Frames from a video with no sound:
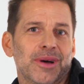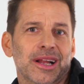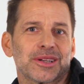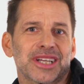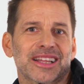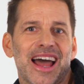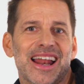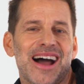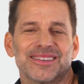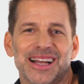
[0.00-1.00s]
You want to go check that
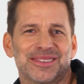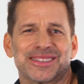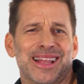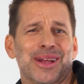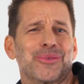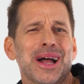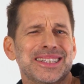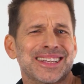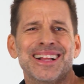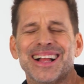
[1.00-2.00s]
out? And I was like,
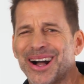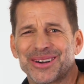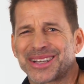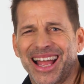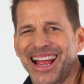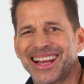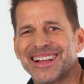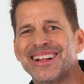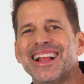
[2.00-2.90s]
what? Okay.